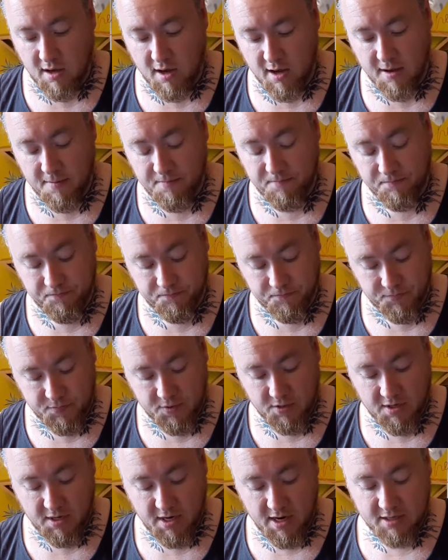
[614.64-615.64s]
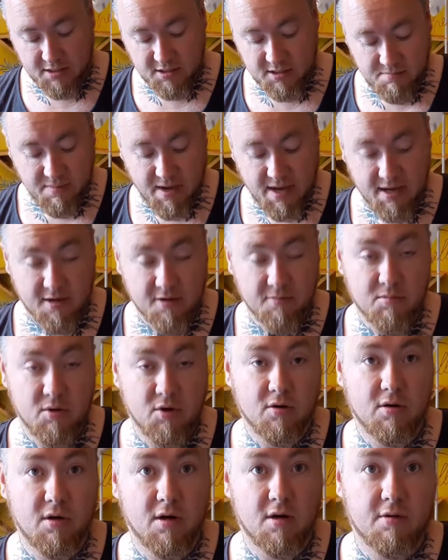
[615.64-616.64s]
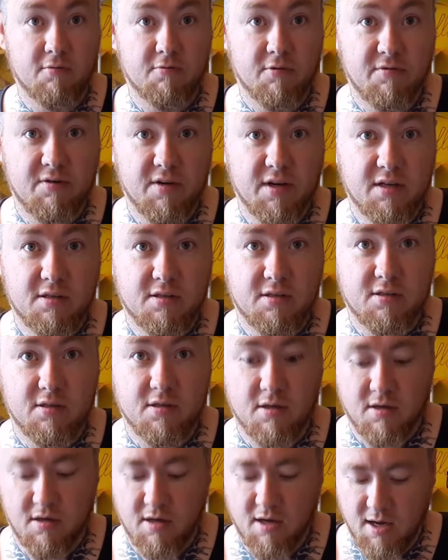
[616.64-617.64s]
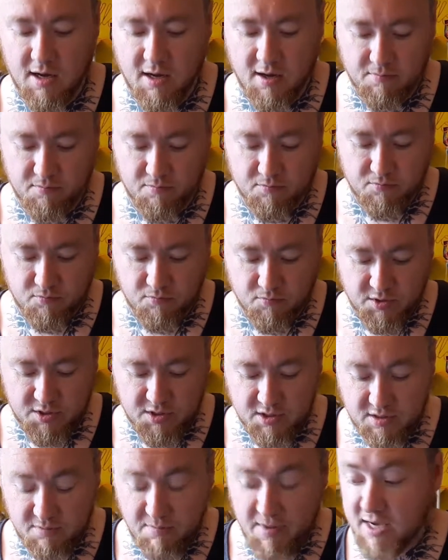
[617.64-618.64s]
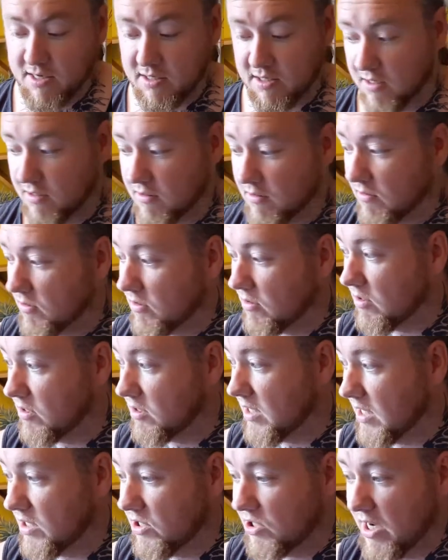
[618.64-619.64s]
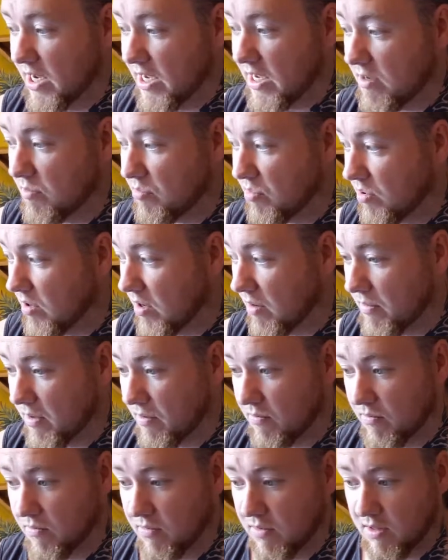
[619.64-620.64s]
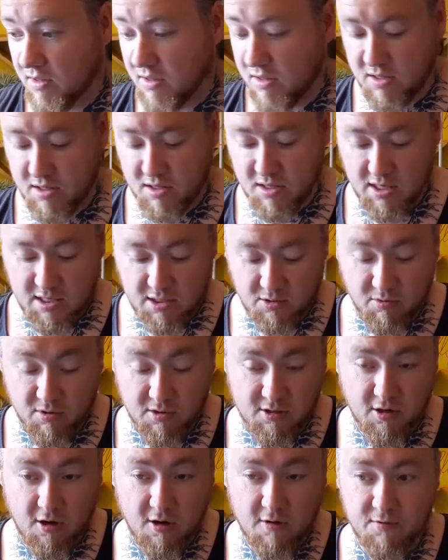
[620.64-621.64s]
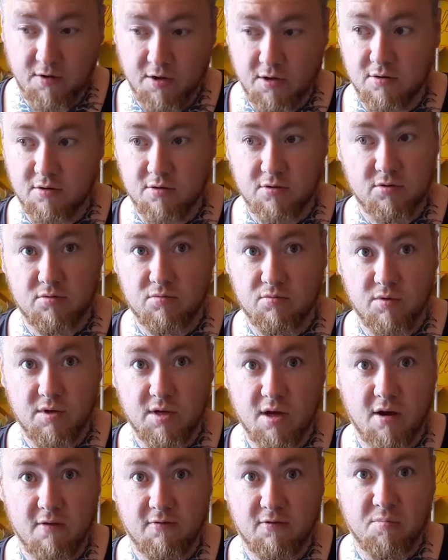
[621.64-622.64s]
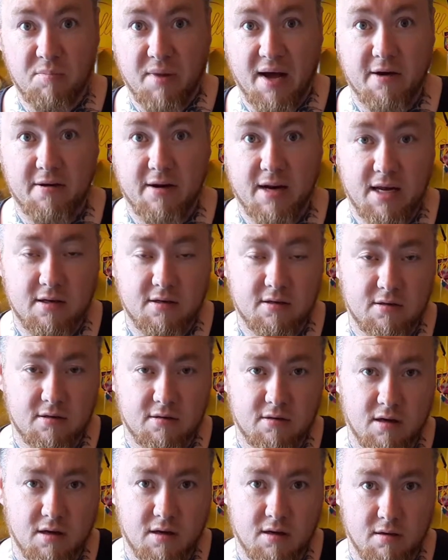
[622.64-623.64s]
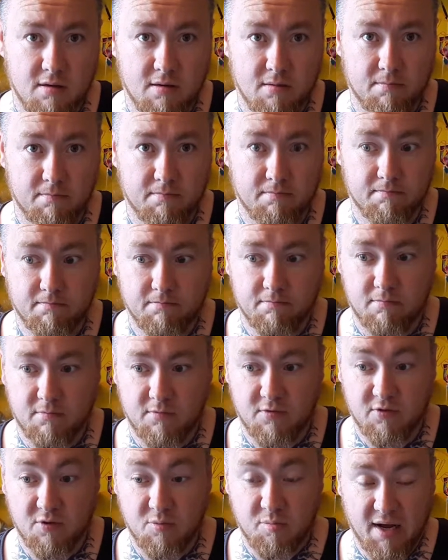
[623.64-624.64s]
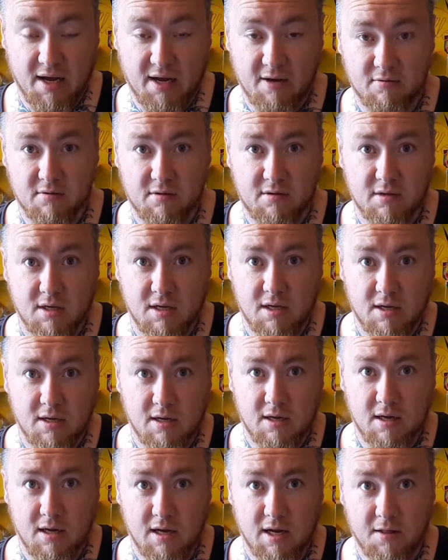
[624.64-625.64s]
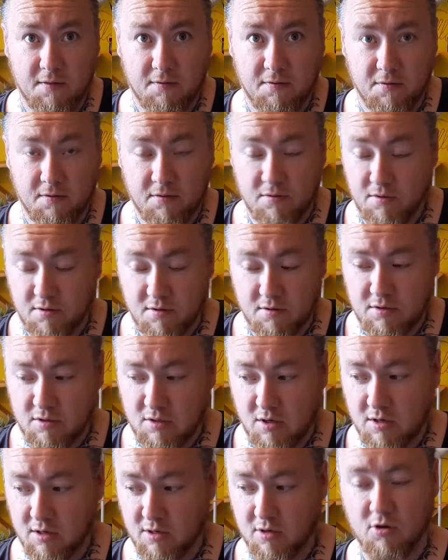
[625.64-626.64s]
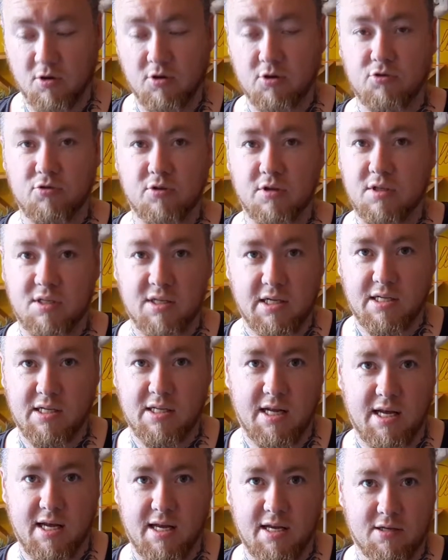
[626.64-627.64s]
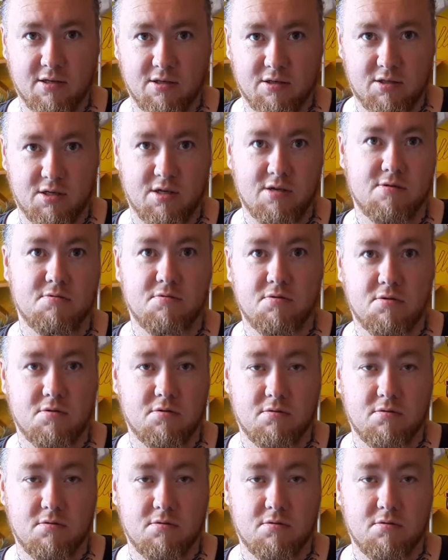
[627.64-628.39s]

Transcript: You can actually make them look like rivets, which is amazing because they're cheap. I mean, these ones I've used we got from Poundland for £1, and there's like hundreds in there, so